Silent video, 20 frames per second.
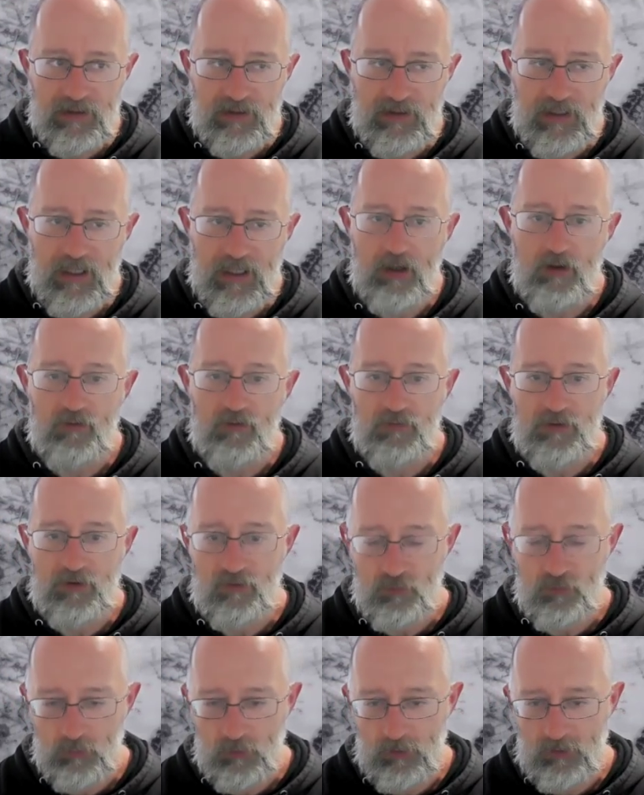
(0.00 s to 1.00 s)
how
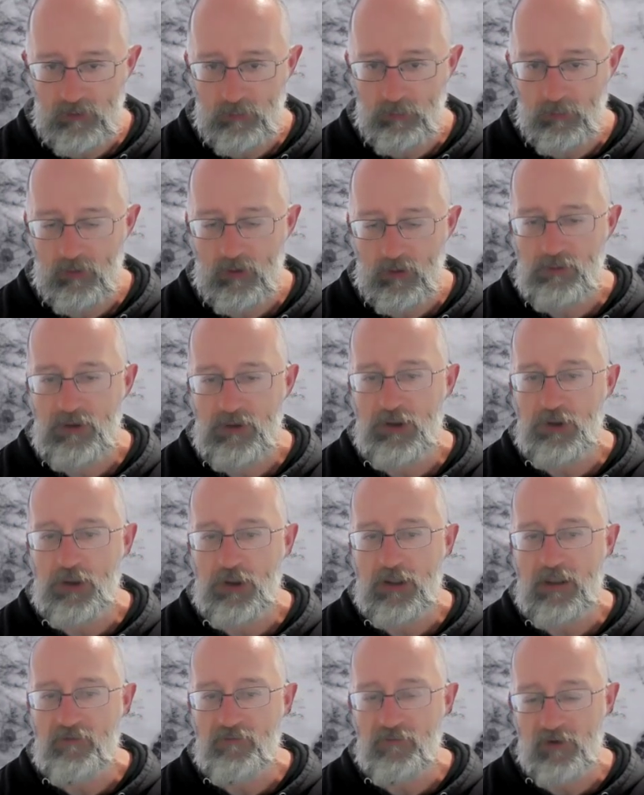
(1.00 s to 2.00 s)
things work in the body, you
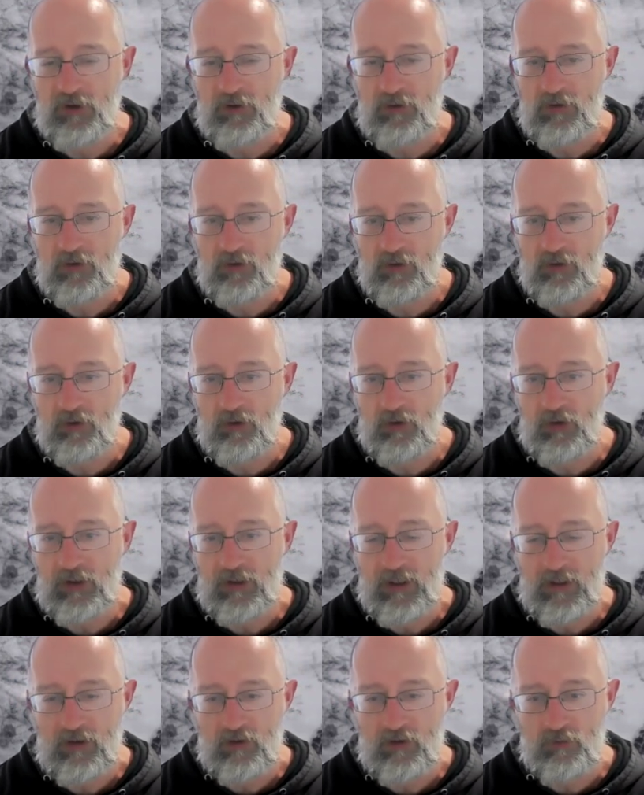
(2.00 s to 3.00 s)
can get very good at learning
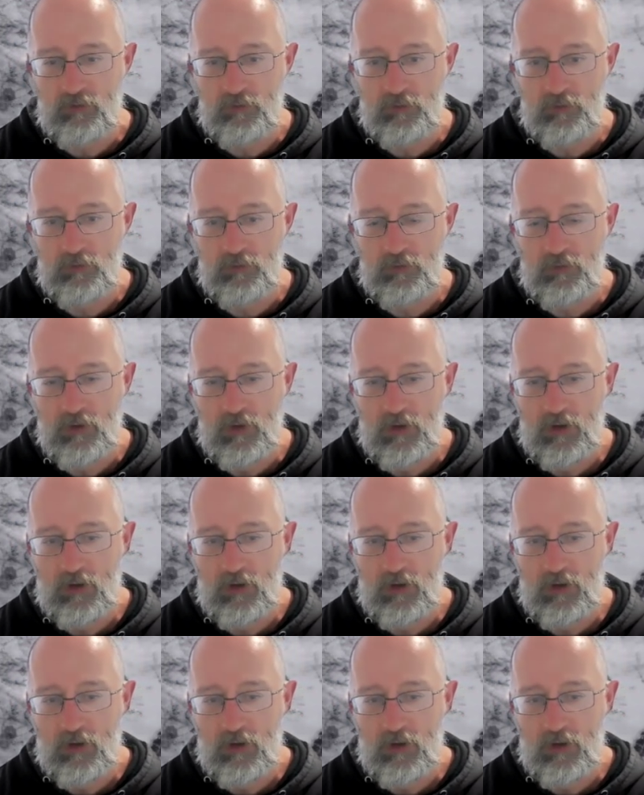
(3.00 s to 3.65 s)
how to do